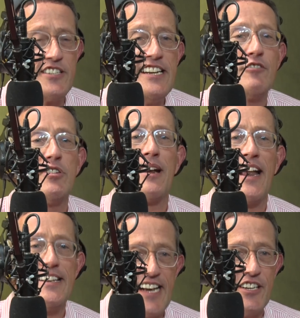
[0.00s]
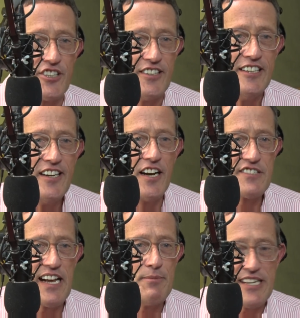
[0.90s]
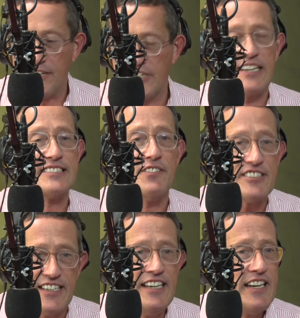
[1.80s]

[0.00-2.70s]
decriminalisation of same sexual activity.